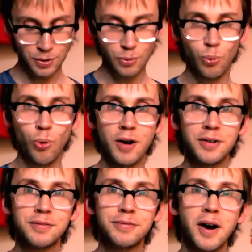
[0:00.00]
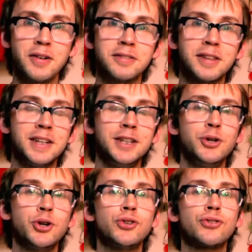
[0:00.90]
One fun thing
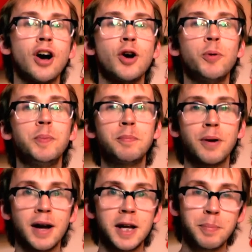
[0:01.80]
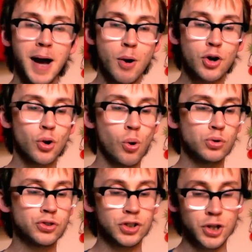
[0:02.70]
you could try would be playing power
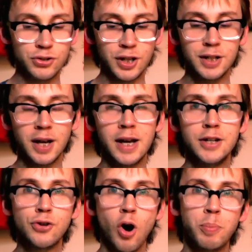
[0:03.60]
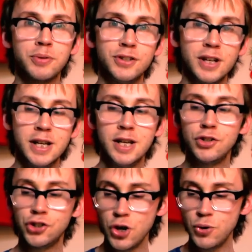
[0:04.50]
chords using a drop D
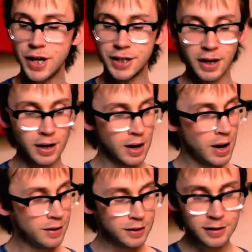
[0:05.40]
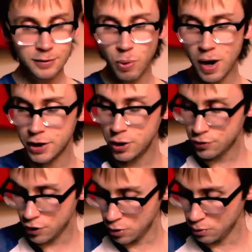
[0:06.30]
tuning. This is where you
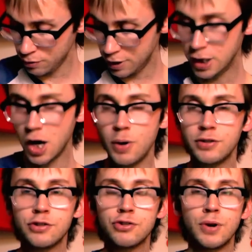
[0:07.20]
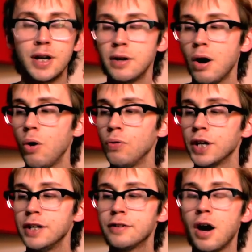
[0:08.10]
tune the lowest string on the
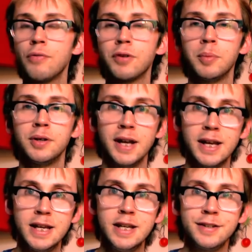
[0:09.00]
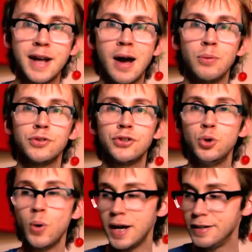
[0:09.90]
guitar from an E down
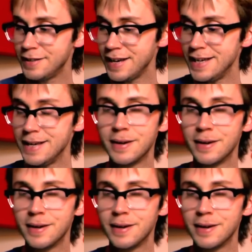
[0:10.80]
to a D.